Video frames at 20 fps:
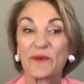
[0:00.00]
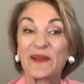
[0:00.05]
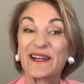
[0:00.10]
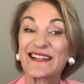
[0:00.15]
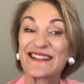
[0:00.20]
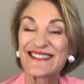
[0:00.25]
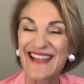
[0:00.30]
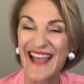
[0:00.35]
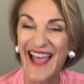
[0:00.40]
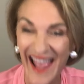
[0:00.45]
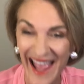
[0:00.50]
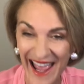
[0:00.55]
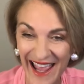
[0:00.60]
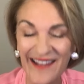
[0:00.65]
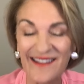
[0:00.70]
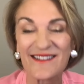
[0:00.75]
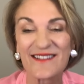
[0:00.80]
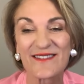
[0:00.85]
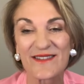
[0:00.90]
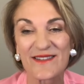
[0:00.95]
but it's
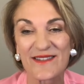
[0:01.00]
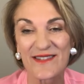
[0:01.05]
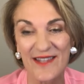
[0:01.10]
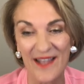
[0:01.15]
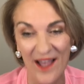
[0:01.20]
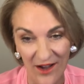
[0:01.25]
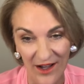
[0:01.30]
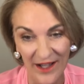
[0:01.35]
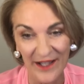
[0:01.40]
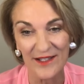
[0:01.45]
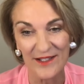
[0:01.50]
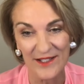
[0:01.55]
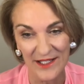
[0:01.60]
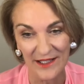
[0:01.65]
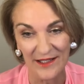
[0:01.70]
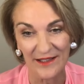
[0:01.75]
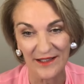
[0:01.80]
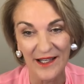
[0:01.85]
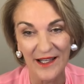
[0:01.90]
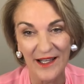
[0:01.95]

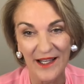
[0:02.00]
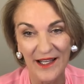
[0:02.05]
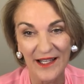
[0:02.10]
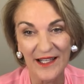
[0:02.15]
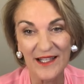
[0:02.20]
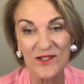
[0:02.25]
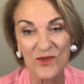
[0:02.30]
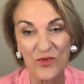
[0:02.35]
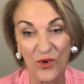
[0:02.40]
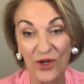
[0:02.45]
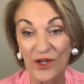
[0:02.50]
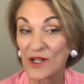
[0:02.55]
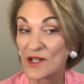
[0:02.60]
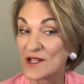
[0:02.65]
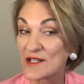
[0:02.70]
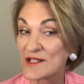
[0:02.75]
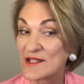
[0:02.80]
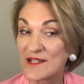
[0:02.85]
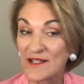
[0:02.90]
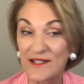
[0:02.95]
anxiety is what it
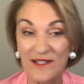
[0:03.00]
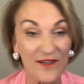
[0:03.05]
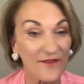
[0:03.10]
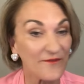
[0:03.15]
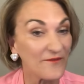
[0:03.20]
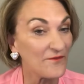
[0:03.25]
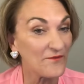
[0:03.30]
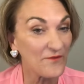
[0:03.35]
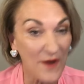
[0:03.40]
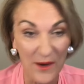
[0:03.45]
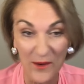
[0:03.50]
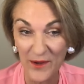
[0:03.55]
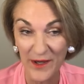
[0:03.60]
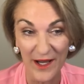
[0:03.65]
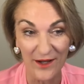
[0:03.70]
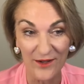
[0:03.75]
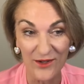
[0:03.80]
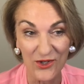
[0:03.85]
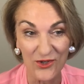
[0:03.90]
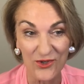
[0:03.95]
is. It's a very
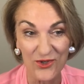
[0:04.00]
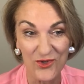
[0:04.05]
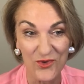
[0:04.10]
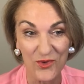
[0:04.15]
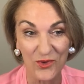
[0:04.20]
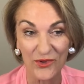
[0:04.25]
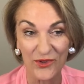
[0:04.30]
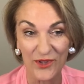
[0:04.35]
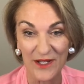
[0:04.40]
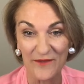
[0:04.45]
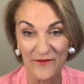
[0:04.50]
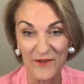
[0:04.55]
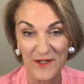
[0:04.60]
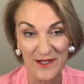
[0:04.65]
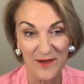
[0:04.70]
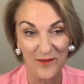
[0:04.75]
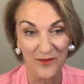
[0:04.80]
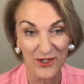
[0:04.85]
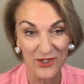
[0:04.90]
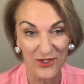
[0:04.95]
unusual thing for
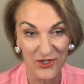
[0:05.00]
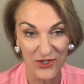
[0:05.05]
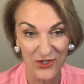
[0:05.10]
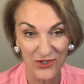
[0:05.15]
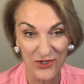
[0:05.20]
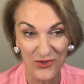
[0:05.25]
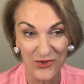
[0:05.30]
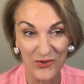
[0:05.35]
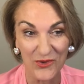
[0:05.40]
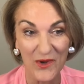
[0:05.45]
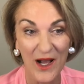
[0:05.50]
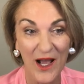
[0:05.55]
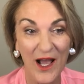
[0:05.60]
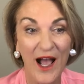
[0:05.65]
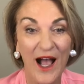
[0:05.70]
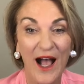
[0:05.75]
someone to do.